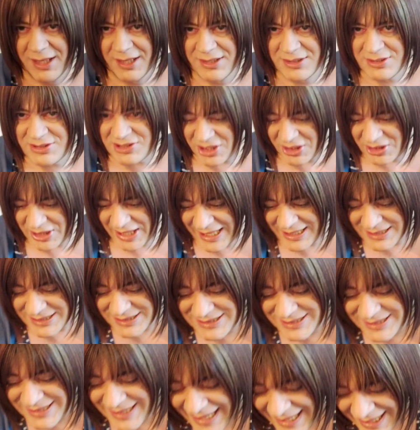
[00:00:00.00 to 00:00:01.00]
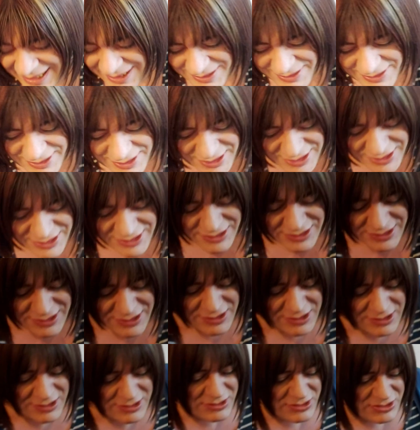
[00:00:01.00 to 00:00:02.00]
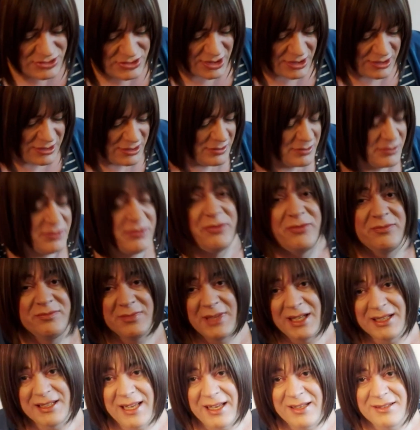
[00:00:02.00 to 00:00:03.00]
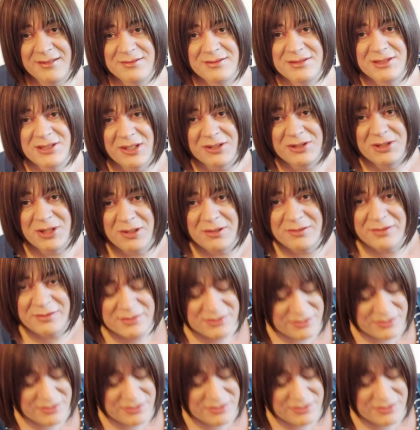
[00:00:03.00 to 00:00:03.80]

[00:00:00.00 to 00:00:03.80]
So that's that. So again, so John,